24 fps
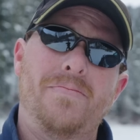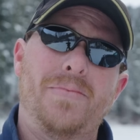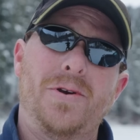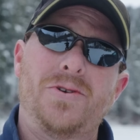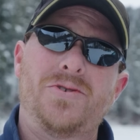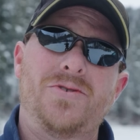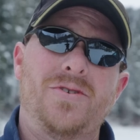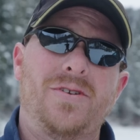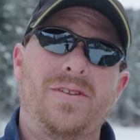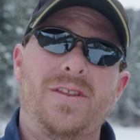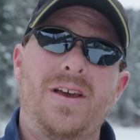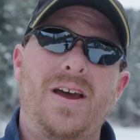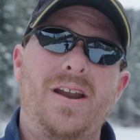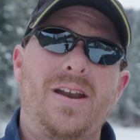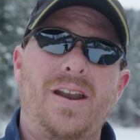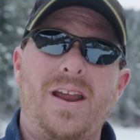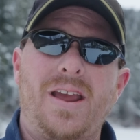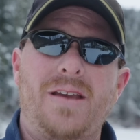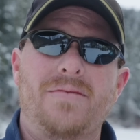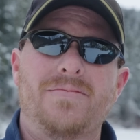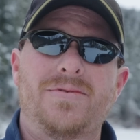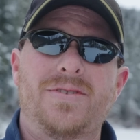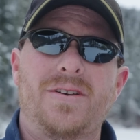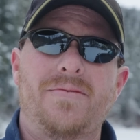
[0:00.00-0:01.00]
butchering that
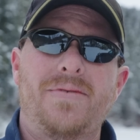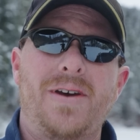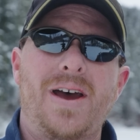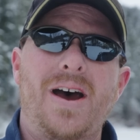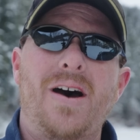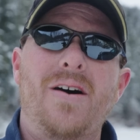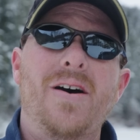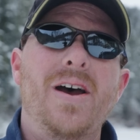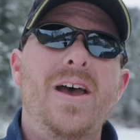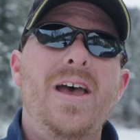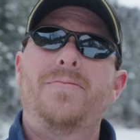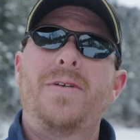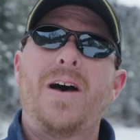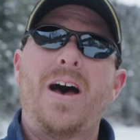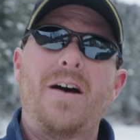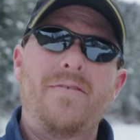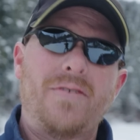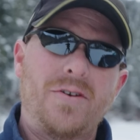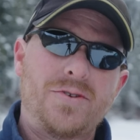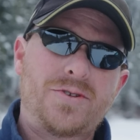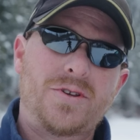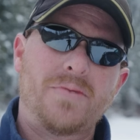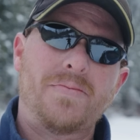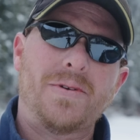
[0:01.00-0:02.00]
name somehow.
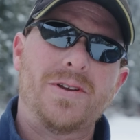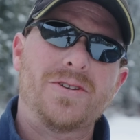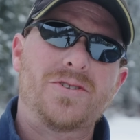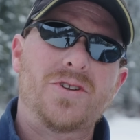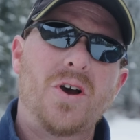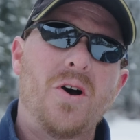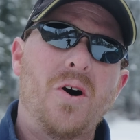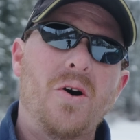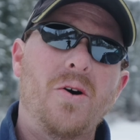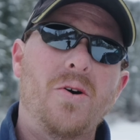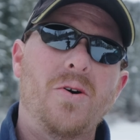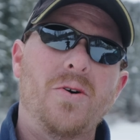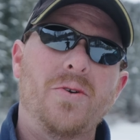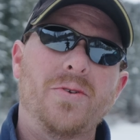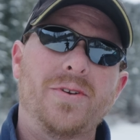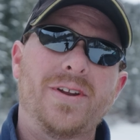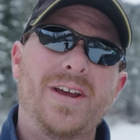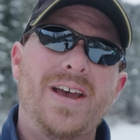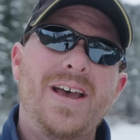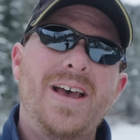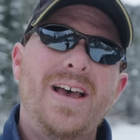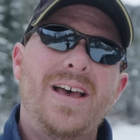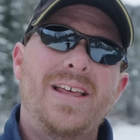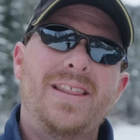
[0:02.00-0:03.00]
I've also been
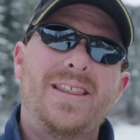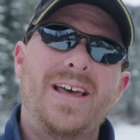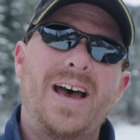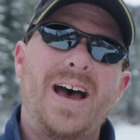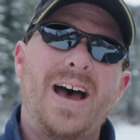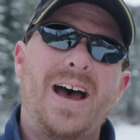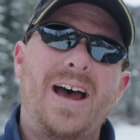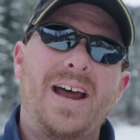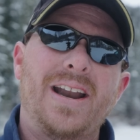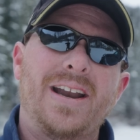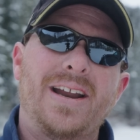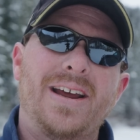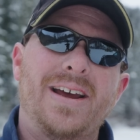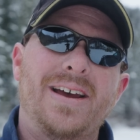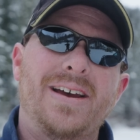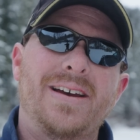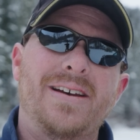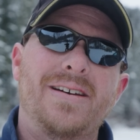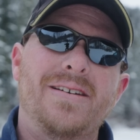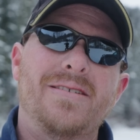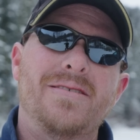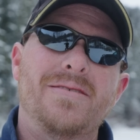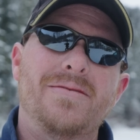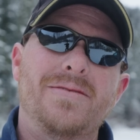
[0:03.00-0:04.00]
told
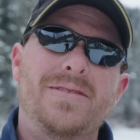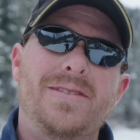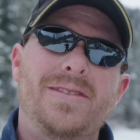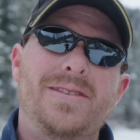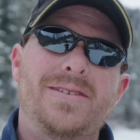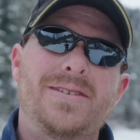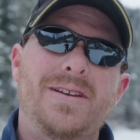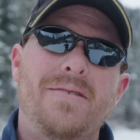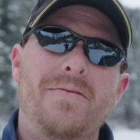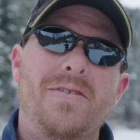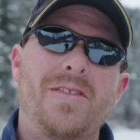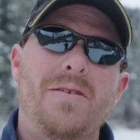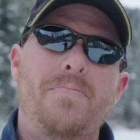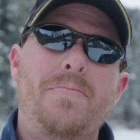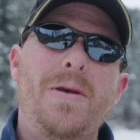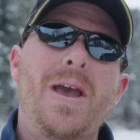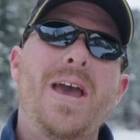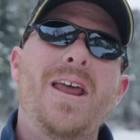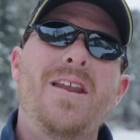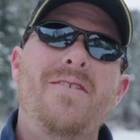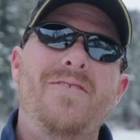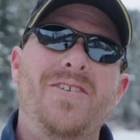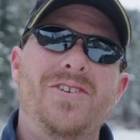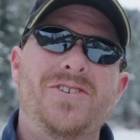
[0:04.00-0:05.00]
that some of the
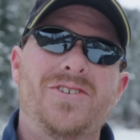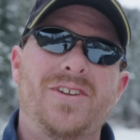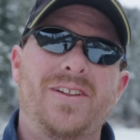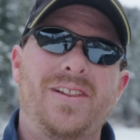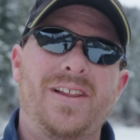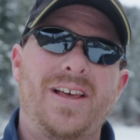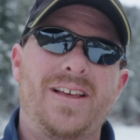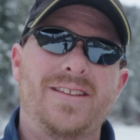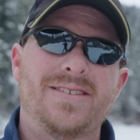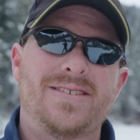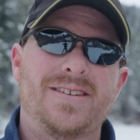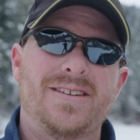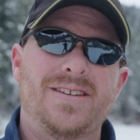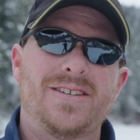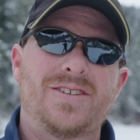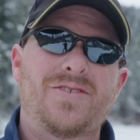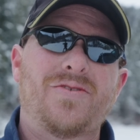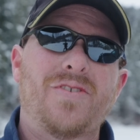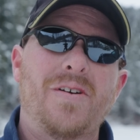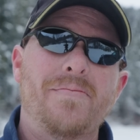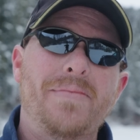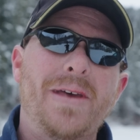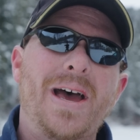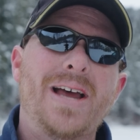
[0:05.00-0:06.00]
Panavision lenses
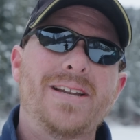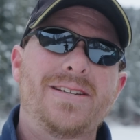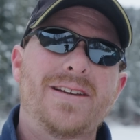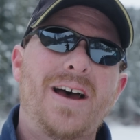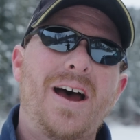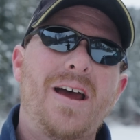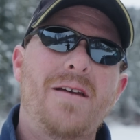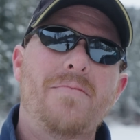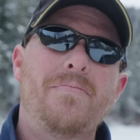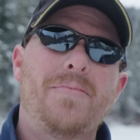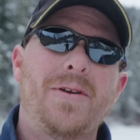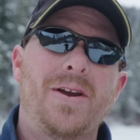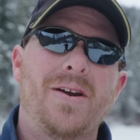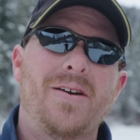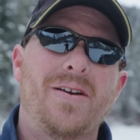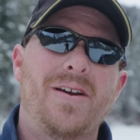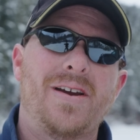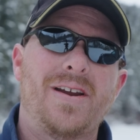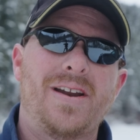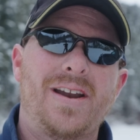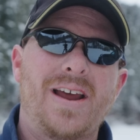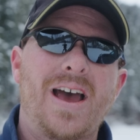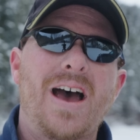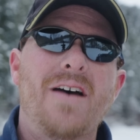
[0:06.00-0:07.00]
from that time
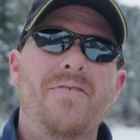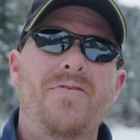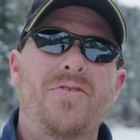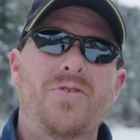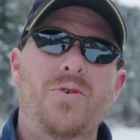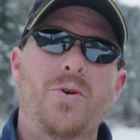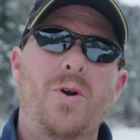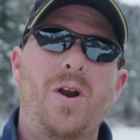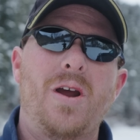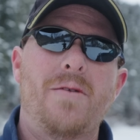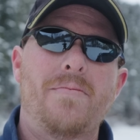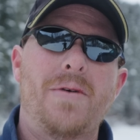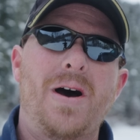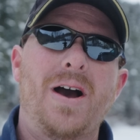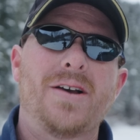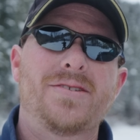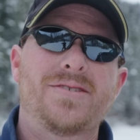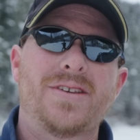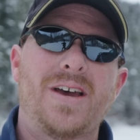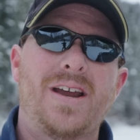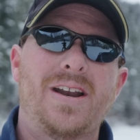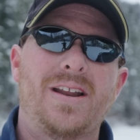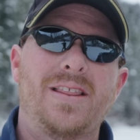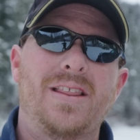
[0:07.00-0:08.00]
period have thorium
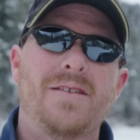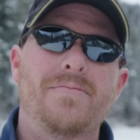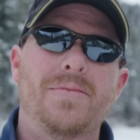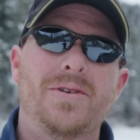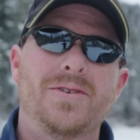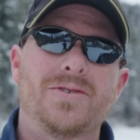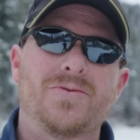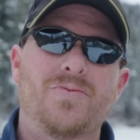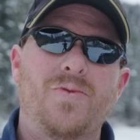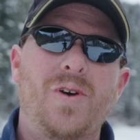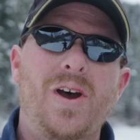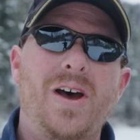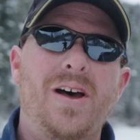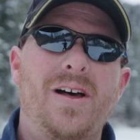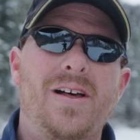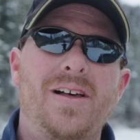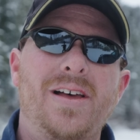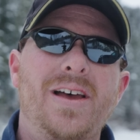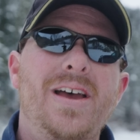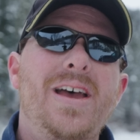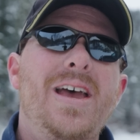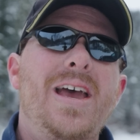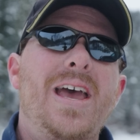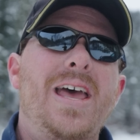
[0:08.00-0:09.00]
oxide in them as
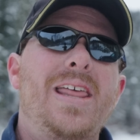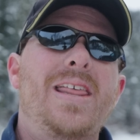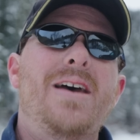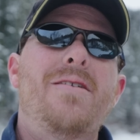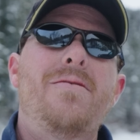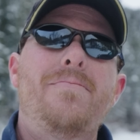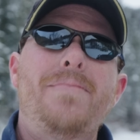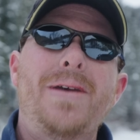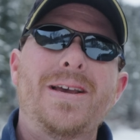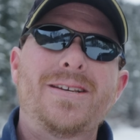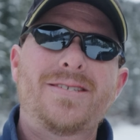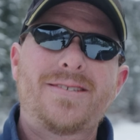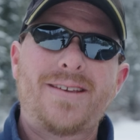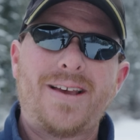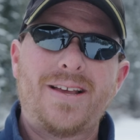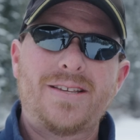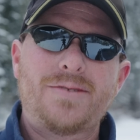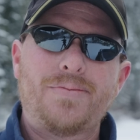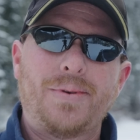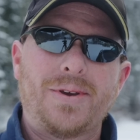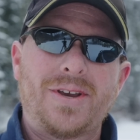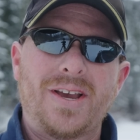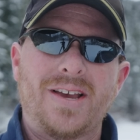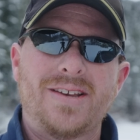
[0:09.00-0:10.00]
well. And that would make
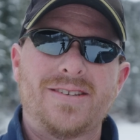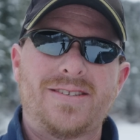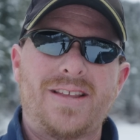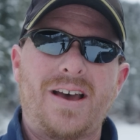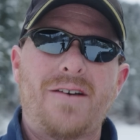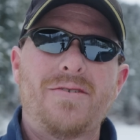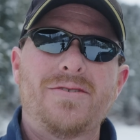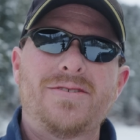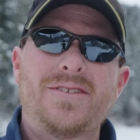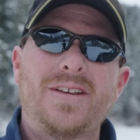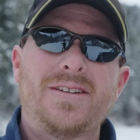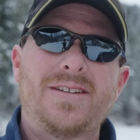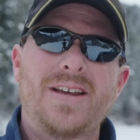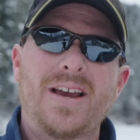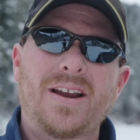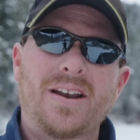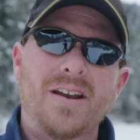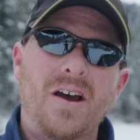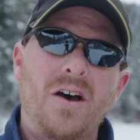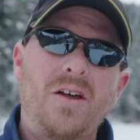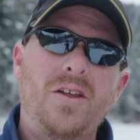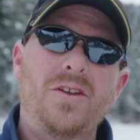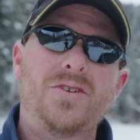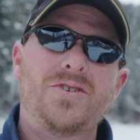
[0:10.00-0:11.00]
sense because that was the
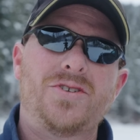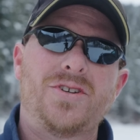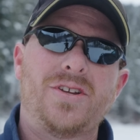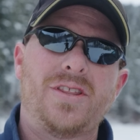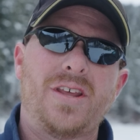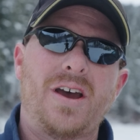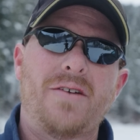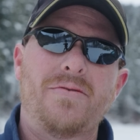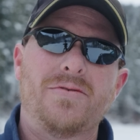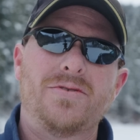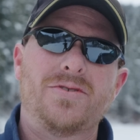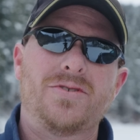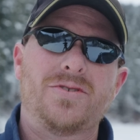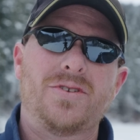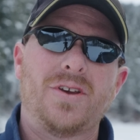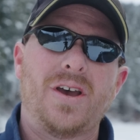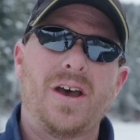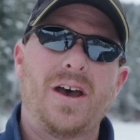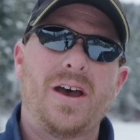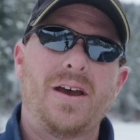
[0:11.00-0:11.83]
technology that was